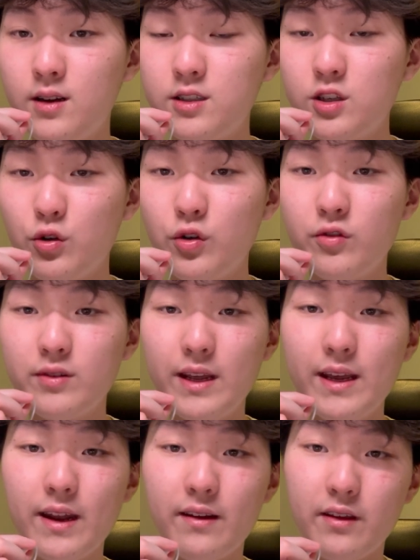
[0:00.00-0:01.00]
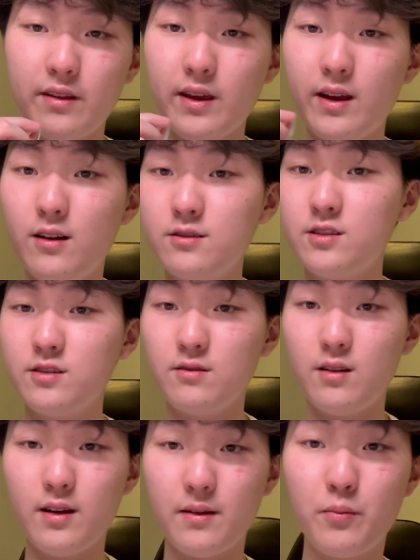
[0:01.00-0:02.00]
So you don't need anything else to
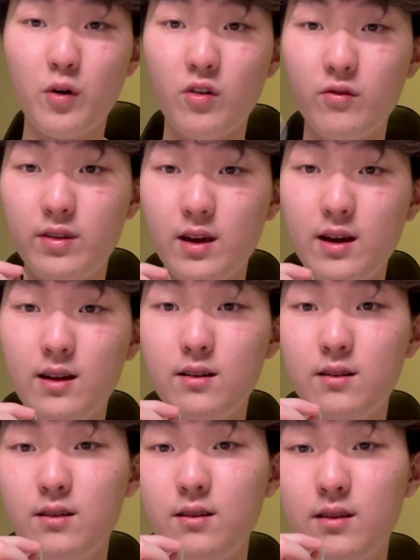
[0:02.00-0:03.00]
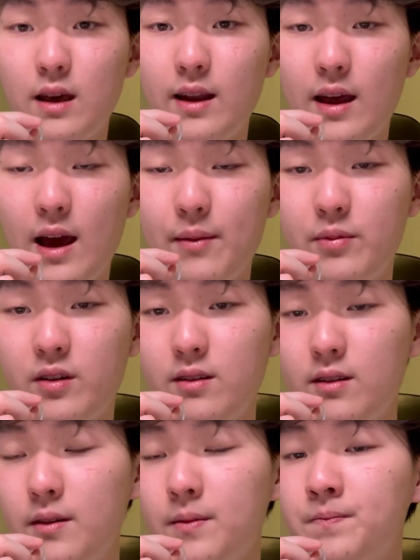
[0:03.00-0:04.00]
like prove that
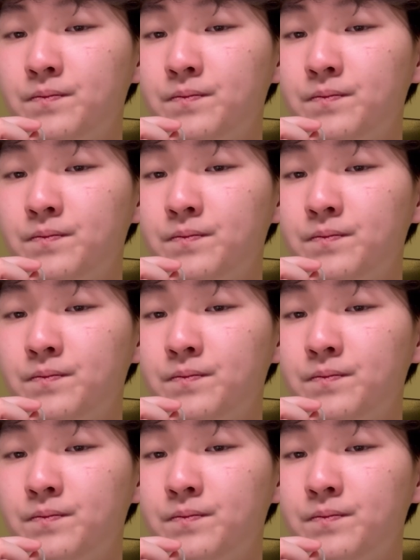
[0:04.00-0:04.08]
happened.